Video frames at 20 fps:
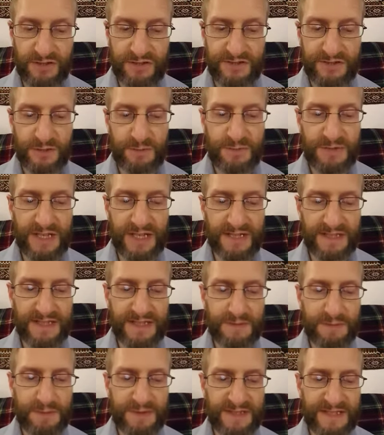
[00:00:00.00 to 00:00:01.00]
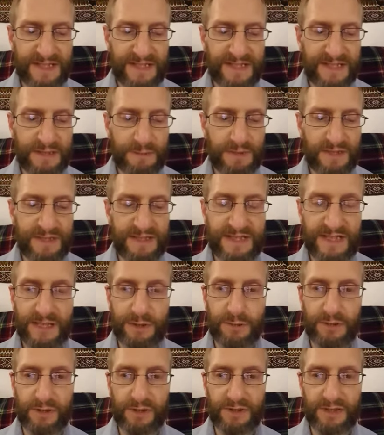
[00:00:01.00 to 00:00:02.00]
the subject is presenting
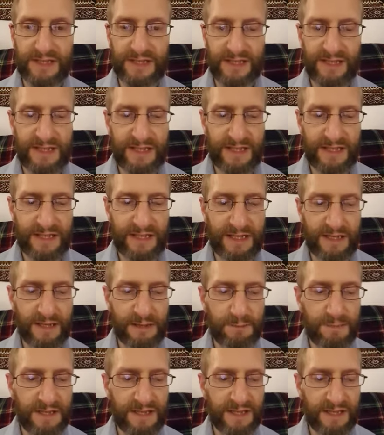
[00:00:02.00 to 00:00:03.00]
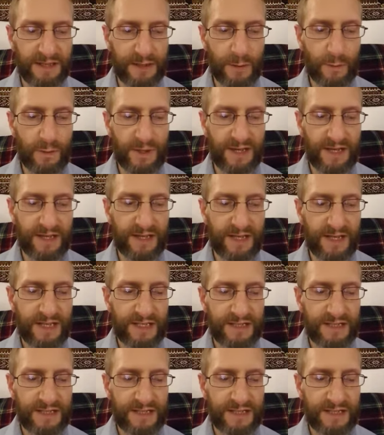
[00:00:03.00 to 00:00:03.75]
material in an appealing way